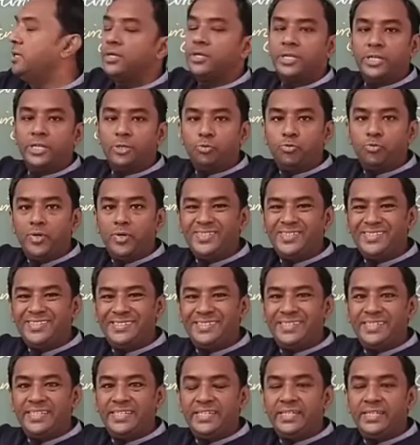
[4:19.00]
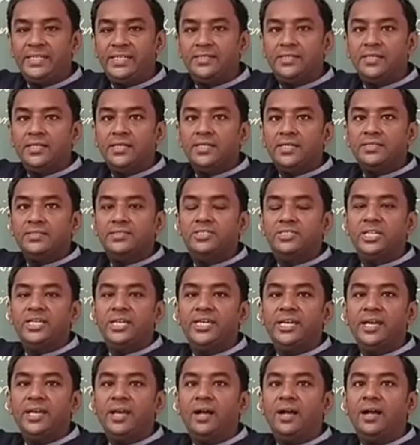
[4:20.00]
requested,
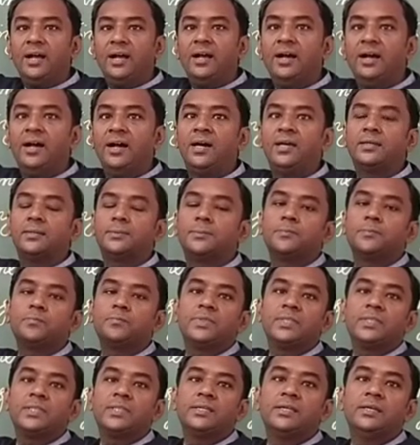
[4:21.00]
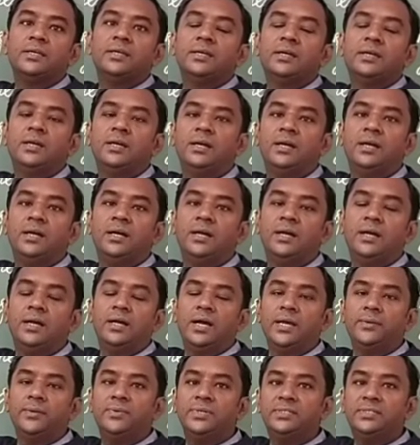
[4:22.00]
they are,
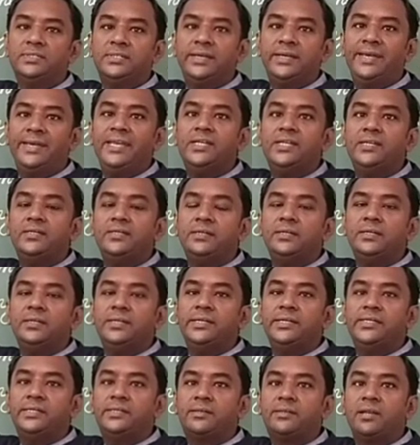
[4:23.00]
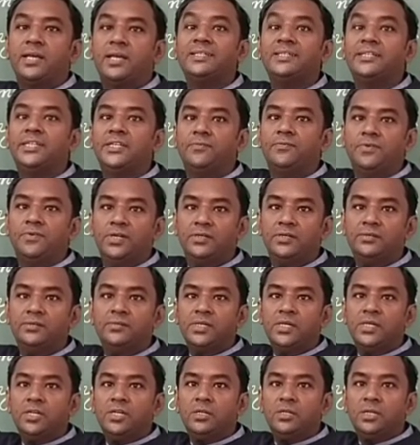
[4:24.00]
I must say, transitive verb.
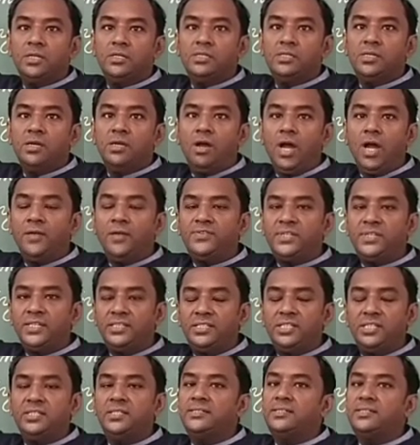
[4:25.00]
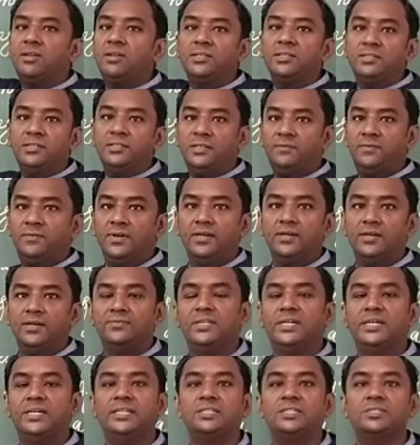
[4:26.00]
After the transitive
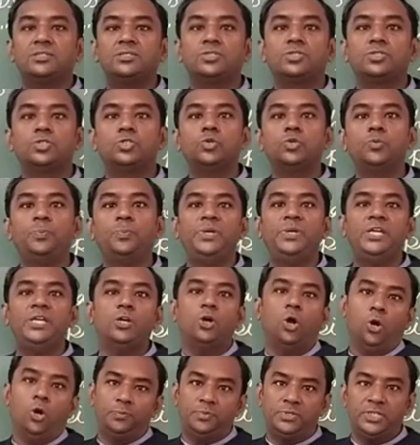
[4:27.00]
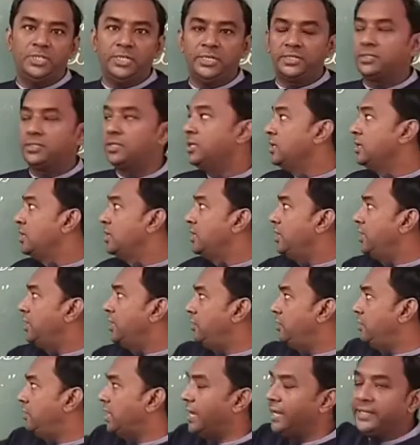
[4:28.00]
verb, there should be object.
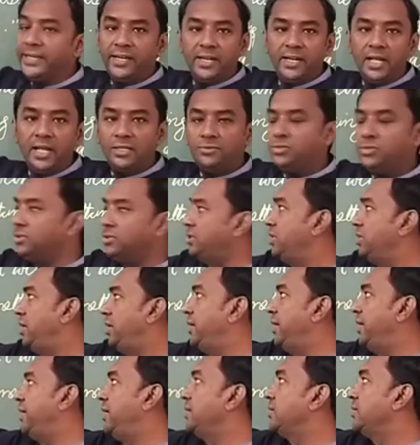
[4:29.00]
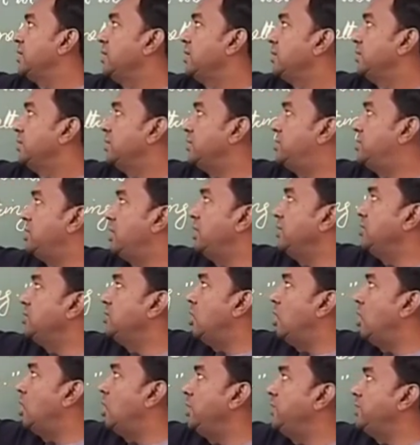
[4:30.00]
I can also say that the judge
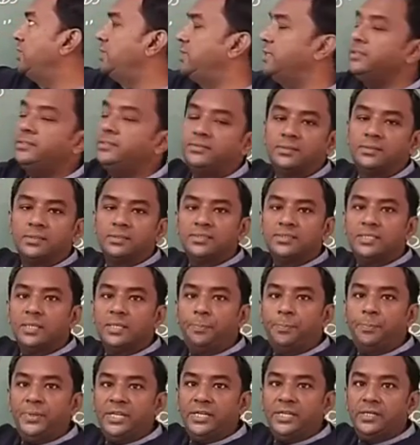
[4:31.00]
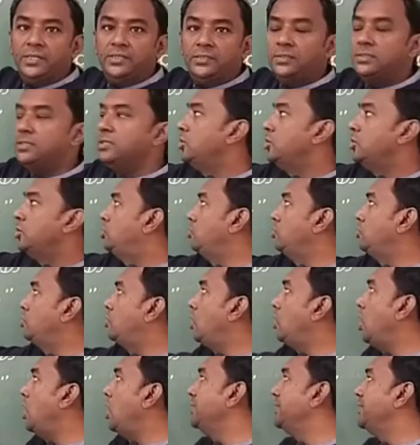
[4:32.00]
ordered the peon to
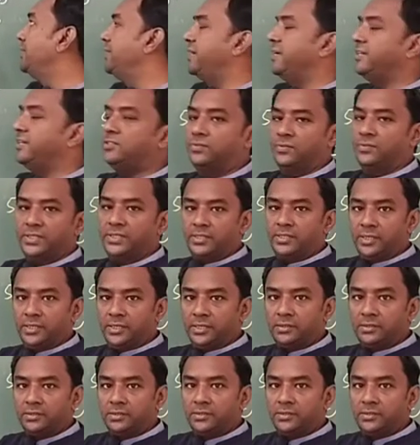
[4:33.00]
call the next witness.